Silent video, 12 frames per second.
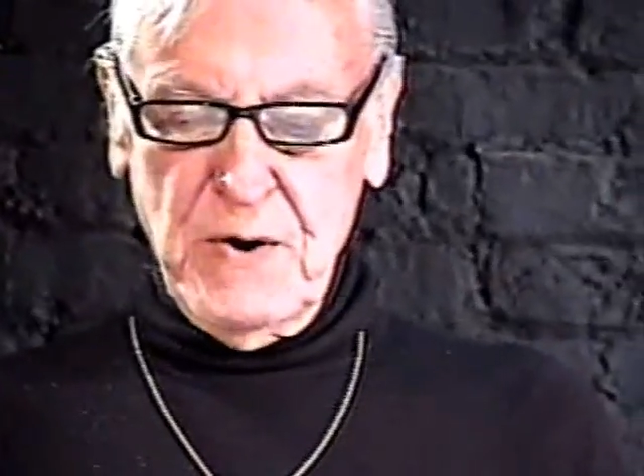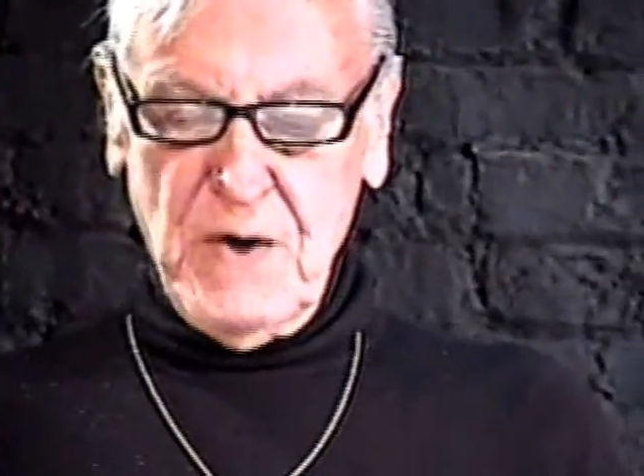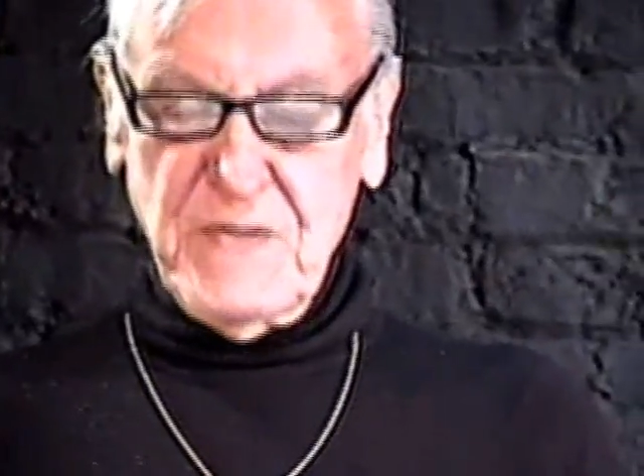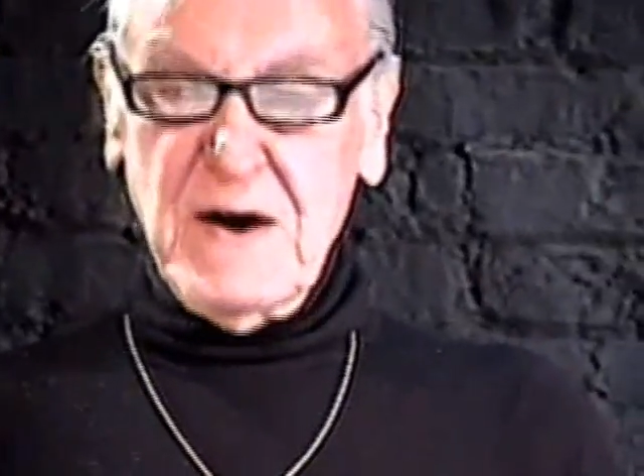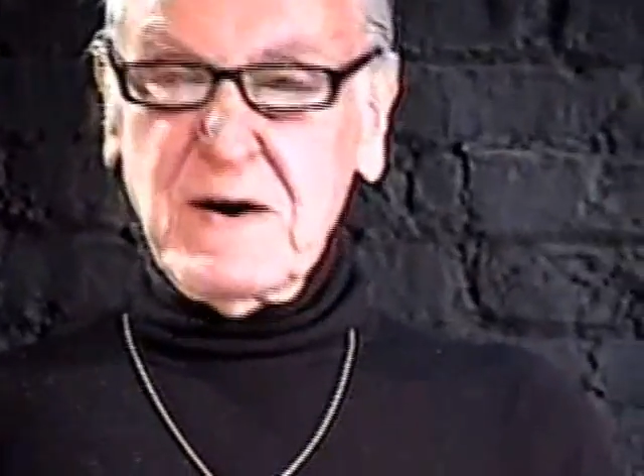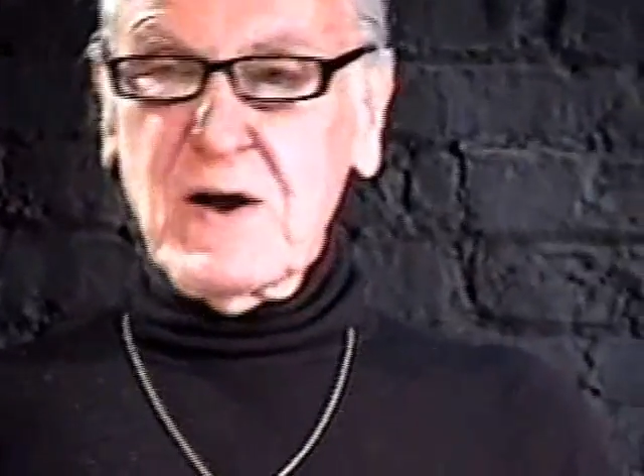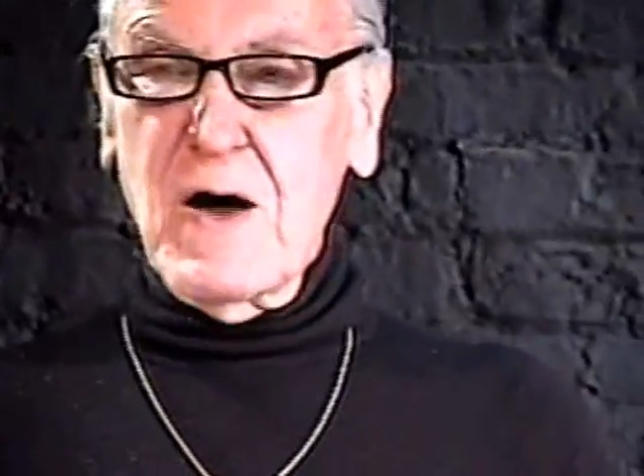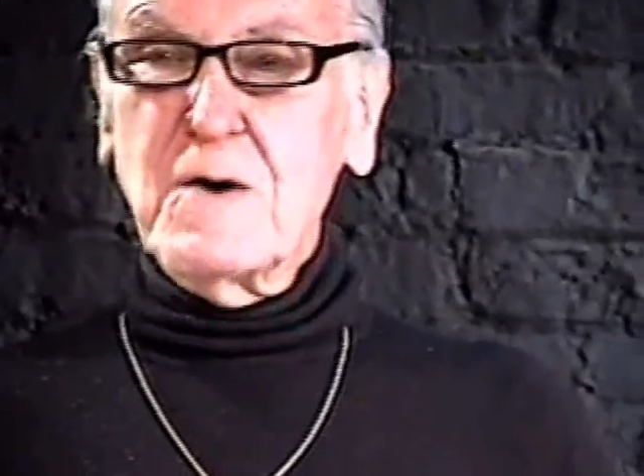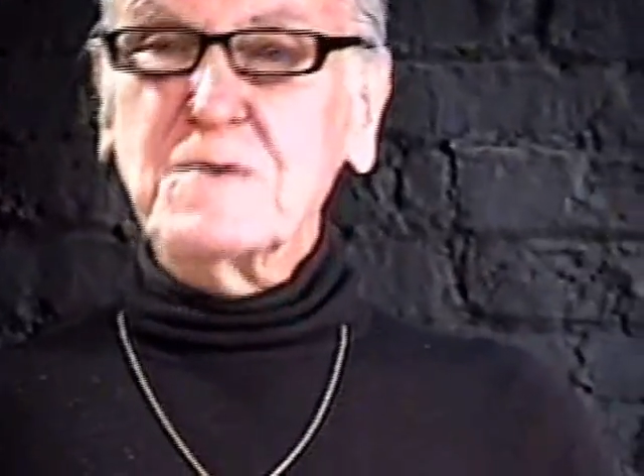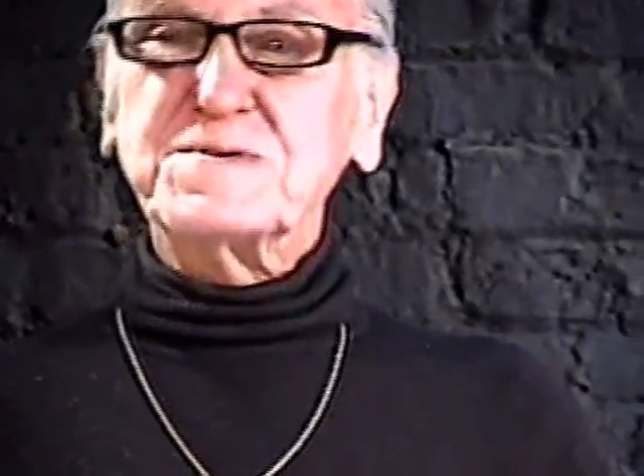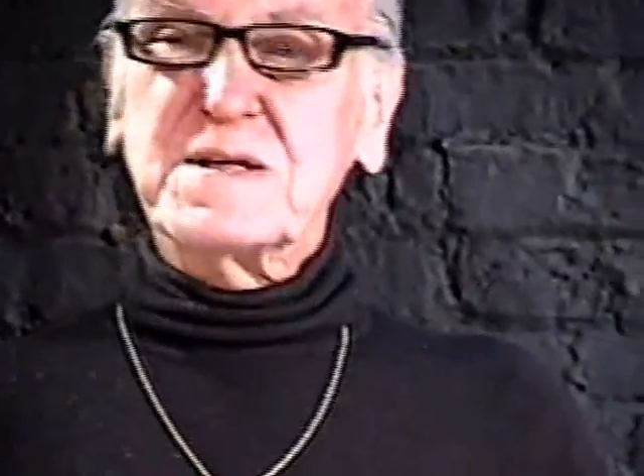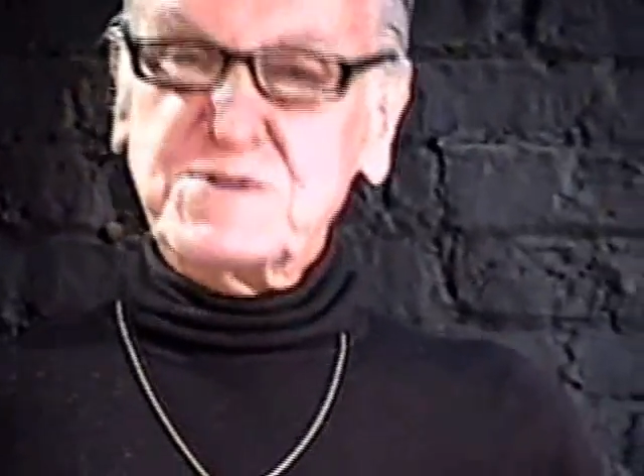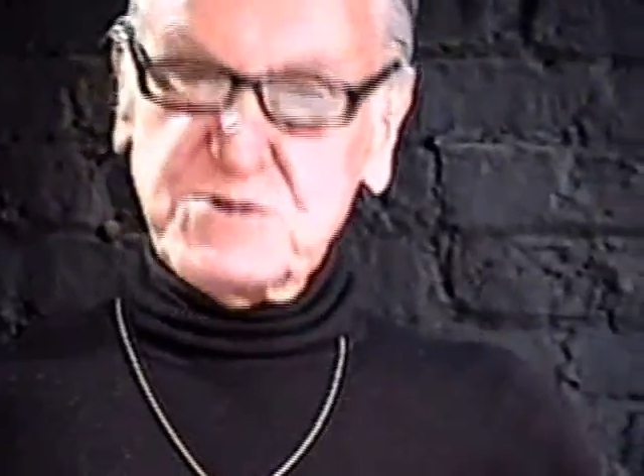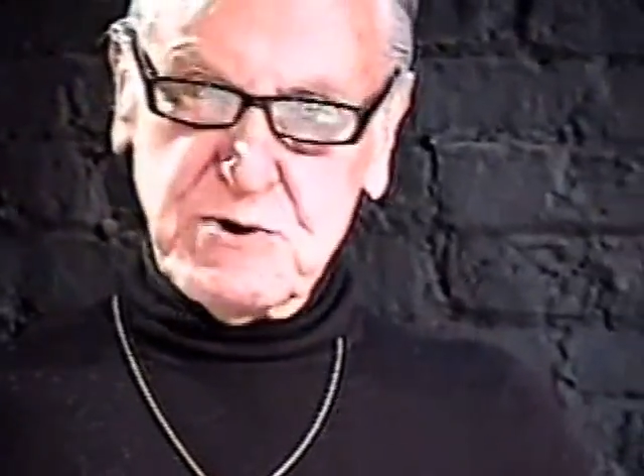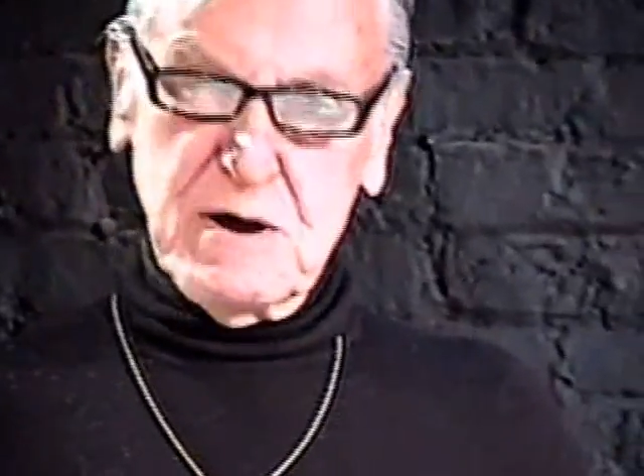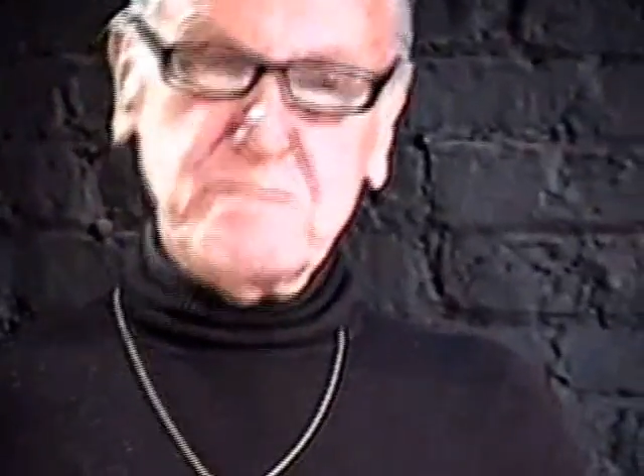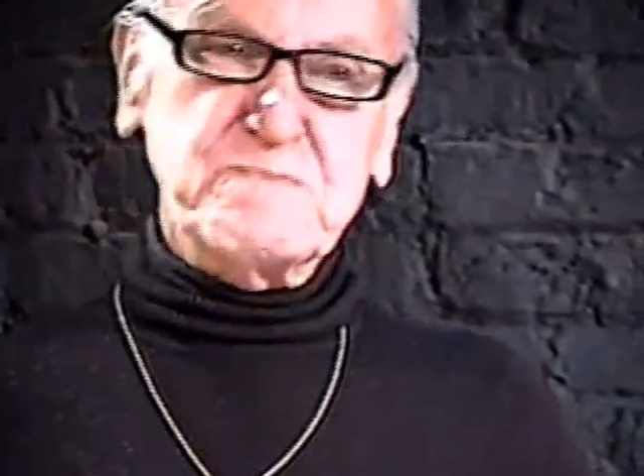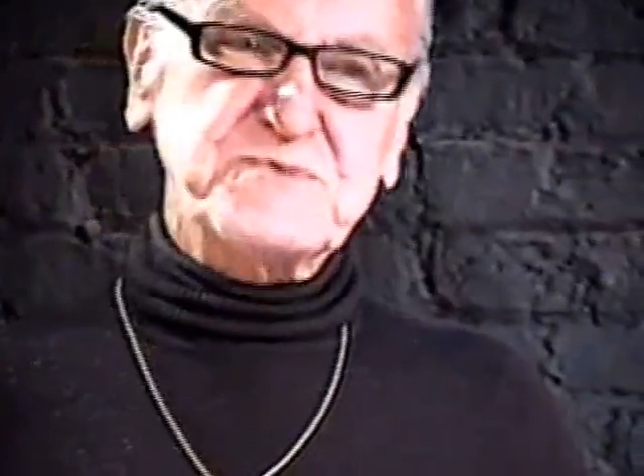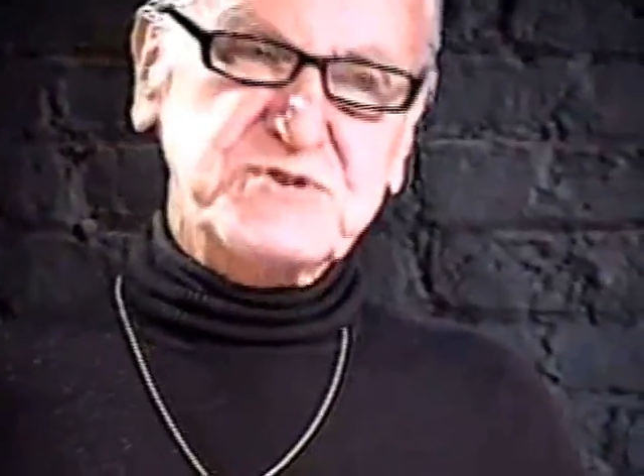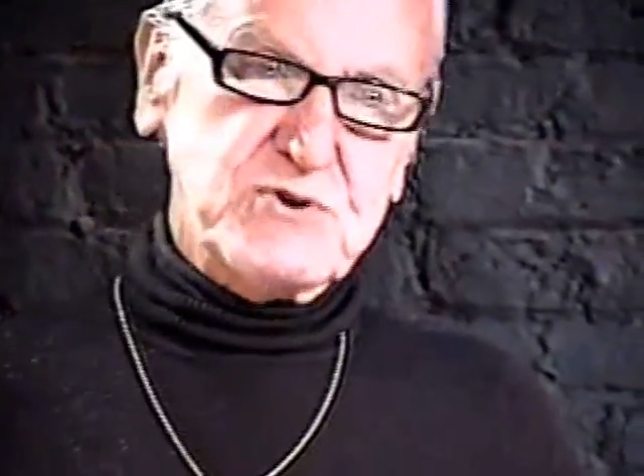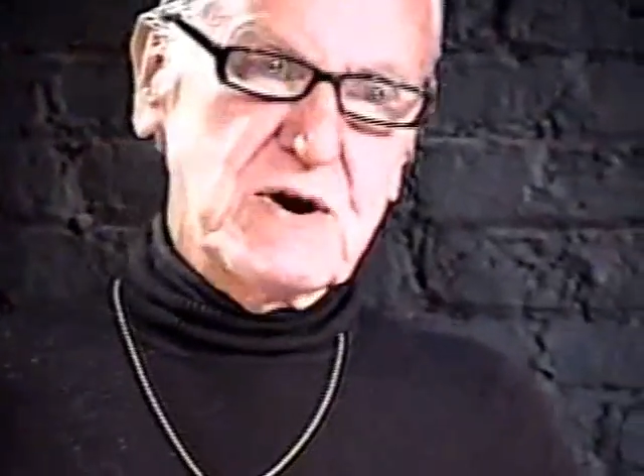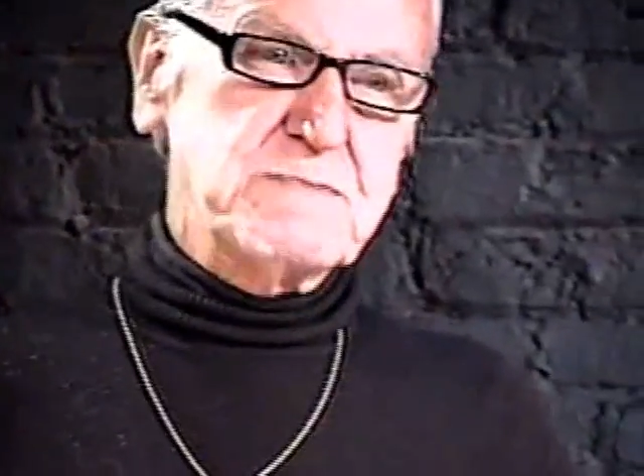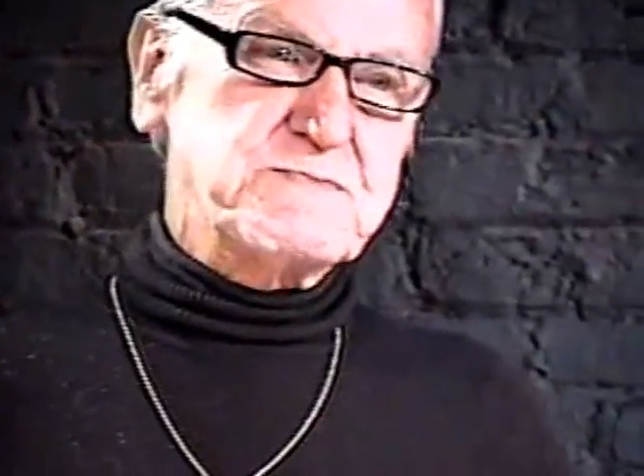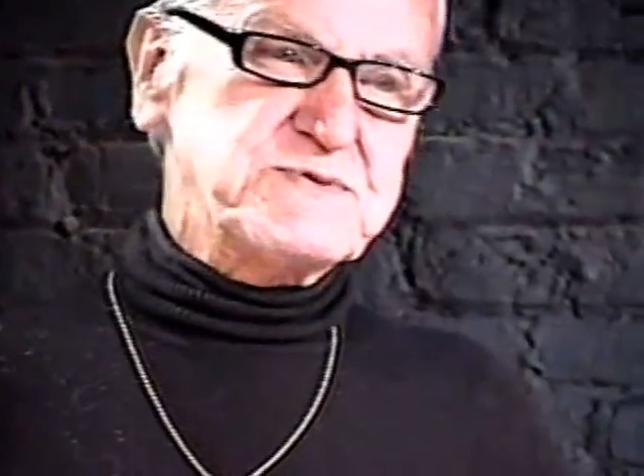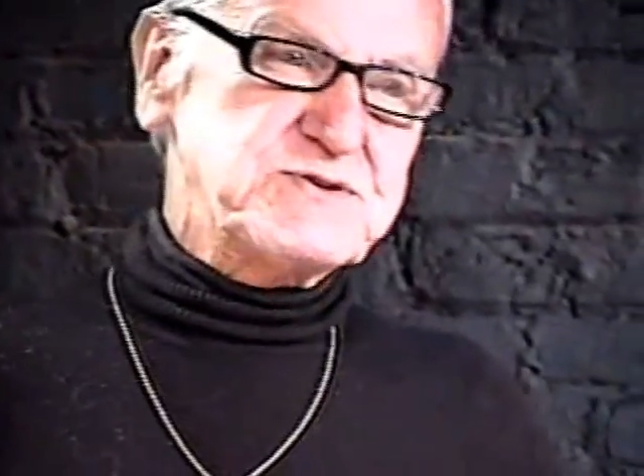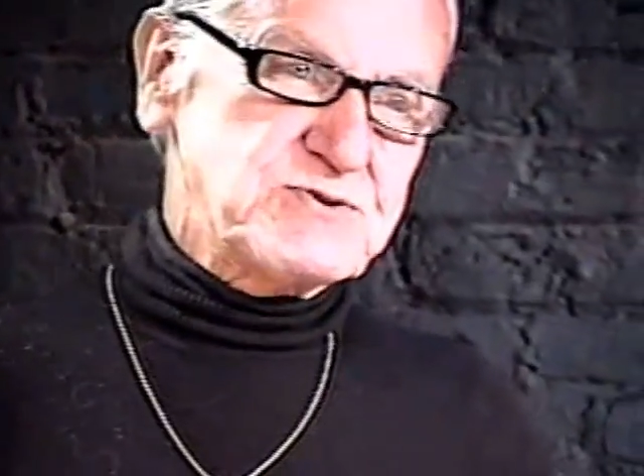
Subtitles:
put on their clothes and strip, put